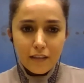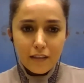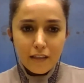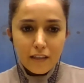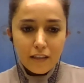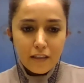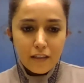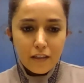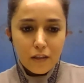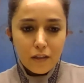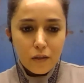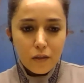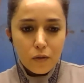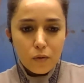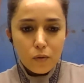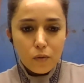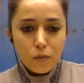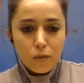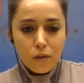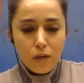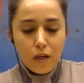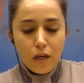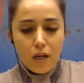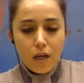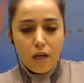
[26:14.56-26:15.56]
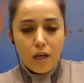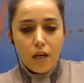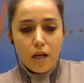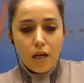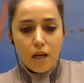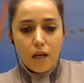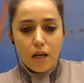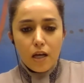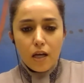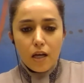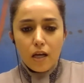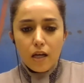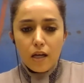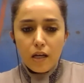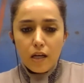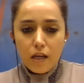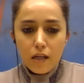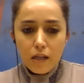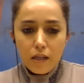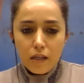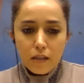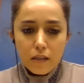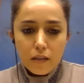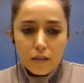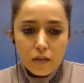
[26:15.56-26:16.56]
thank you.
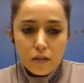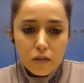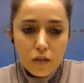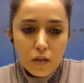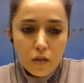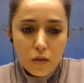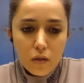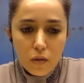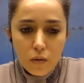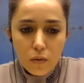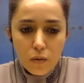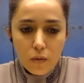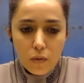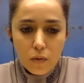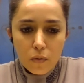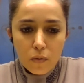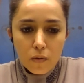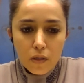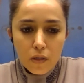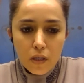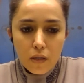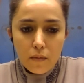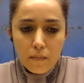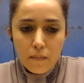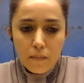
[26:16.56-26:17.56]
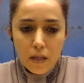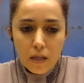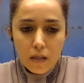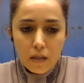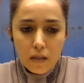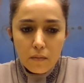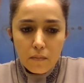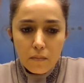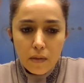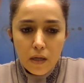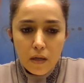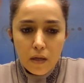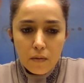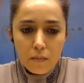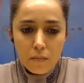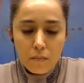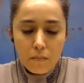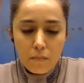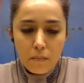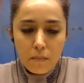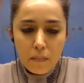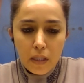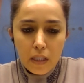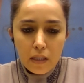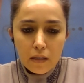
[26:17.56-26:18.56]
Uh, so something about
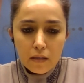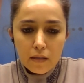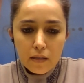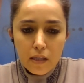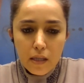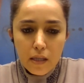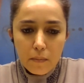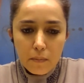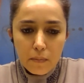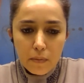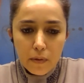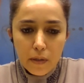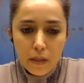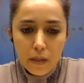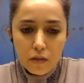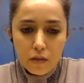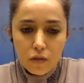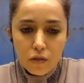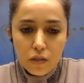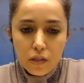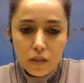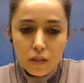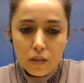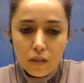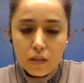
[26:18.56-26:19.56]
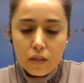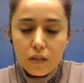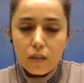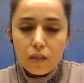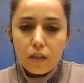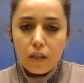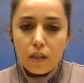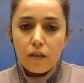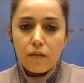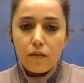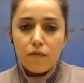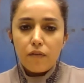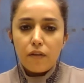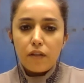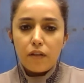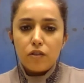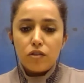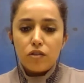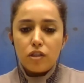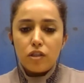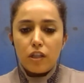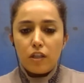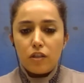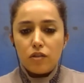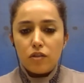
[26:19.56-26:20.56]
meat separation, if it
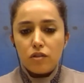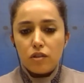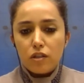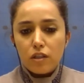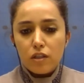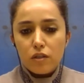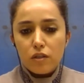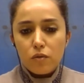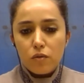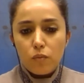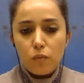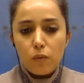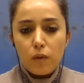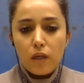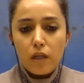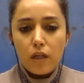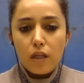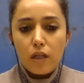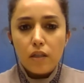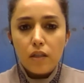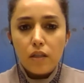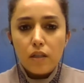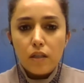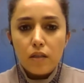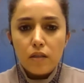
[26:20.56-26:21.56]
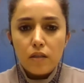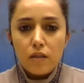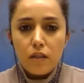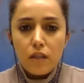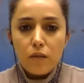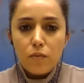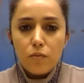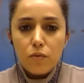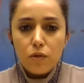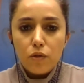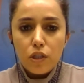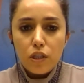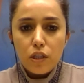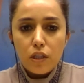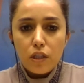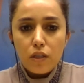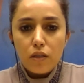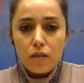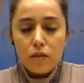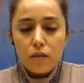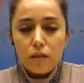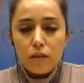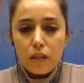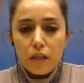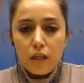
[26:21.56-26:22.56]
changes with deep
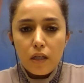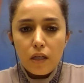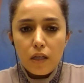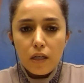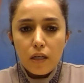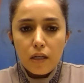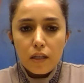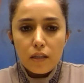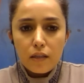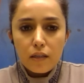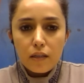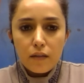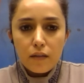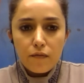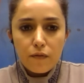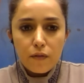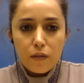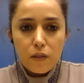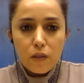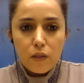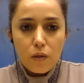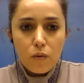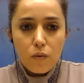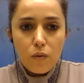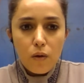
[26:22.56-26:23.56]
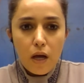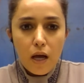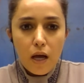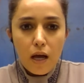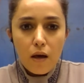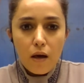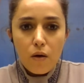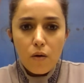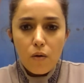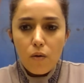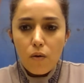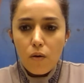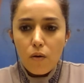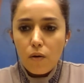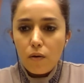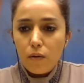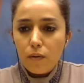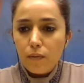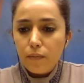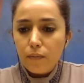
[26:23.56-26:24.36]
chill, and if so, how?